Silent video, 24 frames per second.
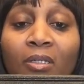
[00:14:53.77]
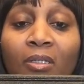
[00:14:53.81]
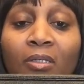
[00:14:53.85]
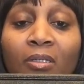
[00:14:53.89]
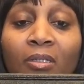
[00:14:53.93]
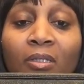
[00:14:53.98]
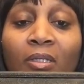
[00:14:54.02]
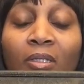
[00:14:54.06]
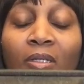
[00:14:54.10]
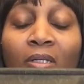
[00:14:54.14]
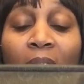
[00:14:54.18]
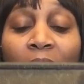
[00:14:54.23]

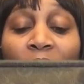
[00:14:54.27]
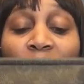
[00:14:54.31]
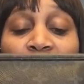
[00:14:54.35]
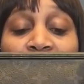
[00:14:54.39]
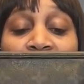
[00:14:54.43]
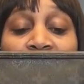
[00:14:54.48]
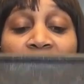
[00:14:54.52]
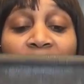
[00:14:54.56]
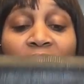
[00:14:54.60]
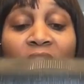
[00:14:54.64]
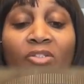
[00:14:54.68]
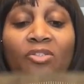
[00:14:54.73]
And I'm just
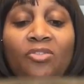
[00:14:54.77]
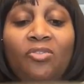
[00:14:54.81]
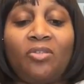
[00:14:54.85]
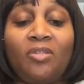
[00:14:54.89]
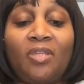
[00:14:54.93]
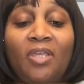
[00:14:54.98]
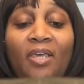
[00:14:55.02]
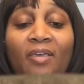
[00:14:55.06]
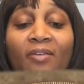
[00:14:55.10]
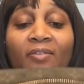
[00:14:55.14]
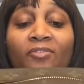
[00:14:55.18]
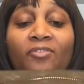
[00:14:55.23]
going to do
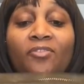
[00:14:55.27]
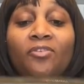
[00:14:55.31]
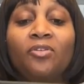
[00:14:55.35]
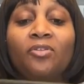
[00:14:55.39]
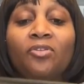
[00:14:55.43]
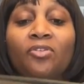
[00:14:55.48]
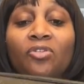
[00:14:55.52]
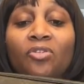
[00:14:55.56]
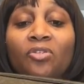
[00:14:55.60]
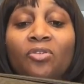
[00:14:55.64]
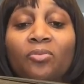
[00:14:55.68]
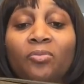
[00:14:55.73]
that
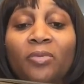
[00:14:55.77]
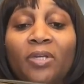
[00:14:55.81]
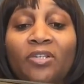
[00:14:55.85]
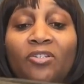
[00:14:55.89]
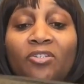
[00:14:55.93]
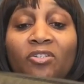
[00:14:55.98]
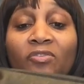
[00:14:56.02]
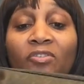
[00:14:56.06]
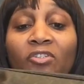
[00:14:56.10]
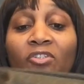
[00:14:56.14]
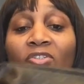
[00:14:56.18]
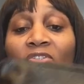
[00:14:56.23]
to the rest of
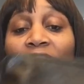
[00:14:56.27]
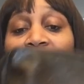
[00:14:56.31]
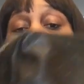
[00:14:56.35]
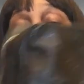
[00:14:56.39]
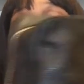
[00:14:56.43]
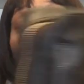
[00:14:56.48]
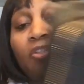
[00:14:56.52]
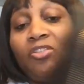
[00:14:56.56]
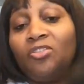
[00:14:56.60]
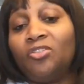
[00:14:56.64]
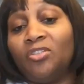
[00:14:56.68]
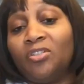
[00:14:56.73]
her, so
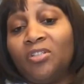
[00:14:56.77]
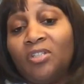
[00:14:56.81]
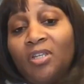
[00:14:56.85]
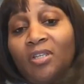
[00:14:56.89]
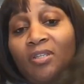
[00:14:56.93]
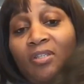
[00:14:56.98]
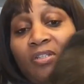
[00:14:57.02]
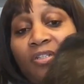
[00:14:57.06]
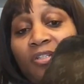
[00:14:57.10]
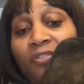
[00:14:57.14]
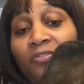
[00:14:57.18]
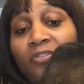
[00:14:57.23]
you can tell the
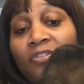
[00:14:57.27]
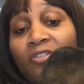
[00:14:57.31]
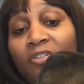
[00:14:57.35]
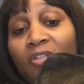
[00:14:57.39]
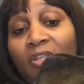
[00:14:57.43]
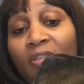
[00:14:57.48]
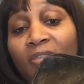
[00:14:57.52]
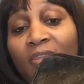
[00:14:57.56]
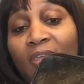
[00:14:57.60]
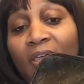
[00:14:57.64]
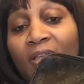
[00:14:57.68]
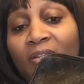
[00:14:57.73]
difference on
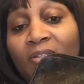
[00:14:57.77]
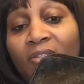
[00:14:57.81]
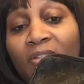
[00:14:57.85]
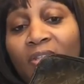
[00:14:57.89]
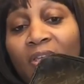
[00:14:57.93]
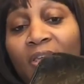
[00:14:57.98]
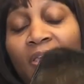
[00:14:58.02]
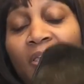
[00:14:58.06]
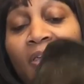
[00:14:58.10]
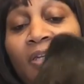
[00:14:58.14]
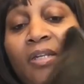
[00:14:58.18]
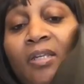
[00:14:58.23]
that
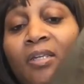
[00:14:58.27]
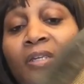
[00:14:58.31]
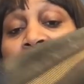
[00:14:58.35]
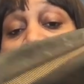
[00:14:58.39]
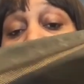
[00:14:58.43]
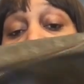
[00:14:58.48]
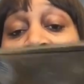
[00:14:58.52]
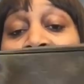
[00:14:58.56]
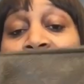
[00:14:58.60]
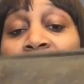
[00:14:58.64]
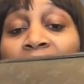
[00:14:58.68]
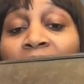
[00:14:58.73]
side
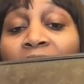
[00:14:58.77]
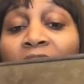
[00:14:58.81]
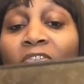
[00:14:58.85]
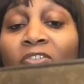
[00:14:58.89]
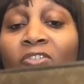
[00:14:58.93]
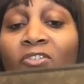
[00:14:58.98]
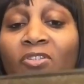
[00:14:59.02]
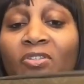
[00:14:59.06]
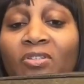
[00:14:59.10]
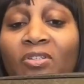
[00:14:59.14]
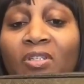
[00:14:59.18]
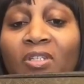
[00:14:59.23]

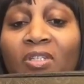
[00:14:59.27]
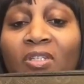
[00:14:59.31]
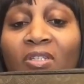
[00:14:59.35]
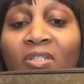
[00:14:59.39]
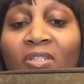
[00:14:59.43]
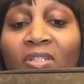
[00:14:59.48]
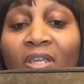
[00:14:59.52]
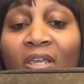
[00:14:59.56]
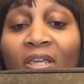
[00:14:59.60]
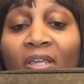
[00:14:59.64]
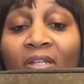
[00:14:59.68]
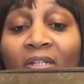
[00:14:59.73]
versus this
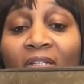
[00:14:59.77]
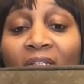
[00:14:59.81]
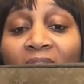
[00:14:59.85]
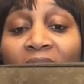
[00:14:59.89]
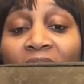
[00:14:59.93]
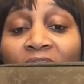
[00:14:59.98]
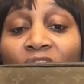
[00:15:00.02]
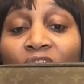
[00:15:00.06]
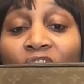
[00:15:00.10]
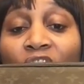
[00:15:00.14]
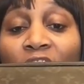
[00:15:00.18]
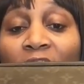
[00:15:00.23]
side. It's
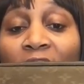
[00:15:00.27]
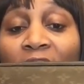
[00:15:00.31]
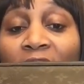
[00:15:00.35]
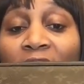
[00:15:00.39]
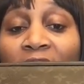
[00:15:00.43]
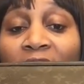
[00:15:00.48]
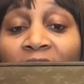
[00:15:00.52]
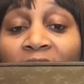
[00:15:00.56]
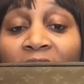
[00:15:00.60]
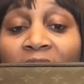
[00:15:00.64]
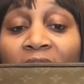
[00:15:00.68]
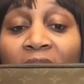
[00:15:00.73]

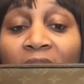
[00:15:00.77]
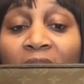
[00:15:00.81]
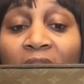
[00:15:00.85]
shinier.